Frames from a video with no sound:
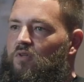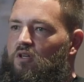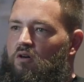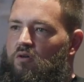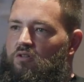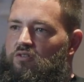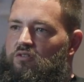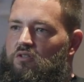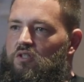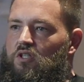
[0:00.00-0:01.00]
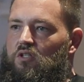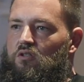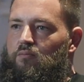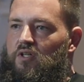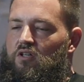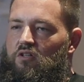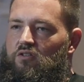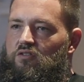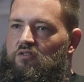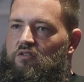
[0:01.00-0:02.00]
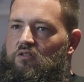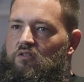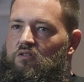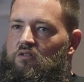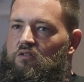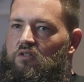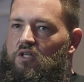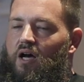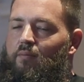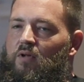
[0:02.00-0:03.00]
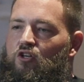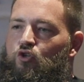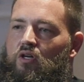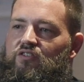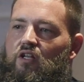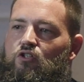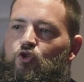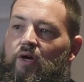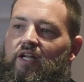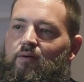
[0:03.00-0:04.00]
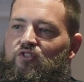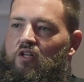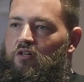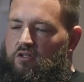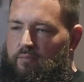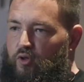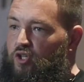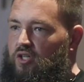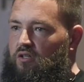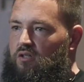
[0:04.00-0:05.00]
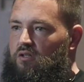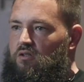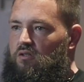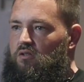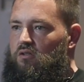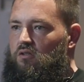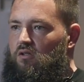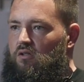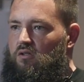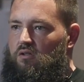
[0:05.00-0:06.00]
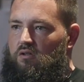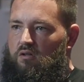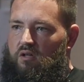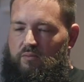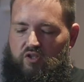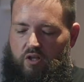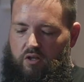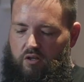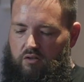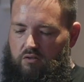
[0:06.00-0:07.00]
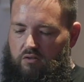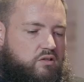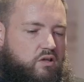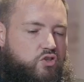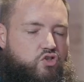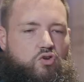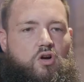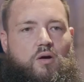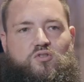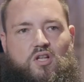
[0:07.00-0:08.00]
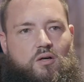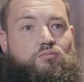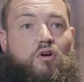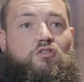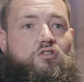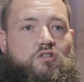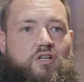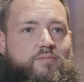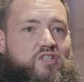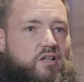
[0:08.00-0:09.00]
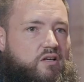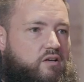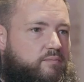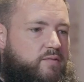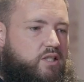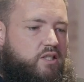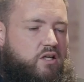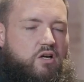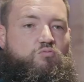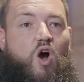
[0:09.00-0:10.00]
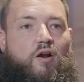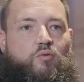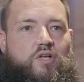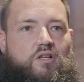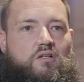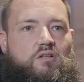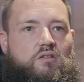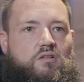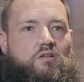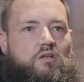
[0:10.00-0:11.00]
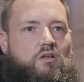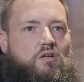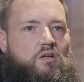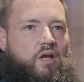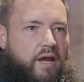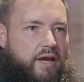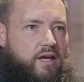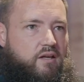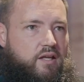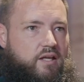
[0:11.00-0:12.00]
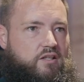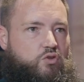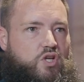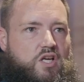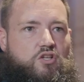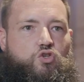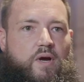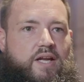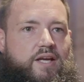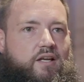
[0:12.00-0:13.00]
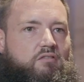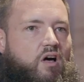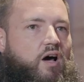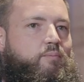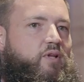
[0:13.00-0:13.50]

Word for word: you know, is because I'm not trying to sell a training, I'm selling a community. You know, I'm selling a strugg- I'm selling a brotherhood, I'm selling a camaraderie. And you can get training in a lot of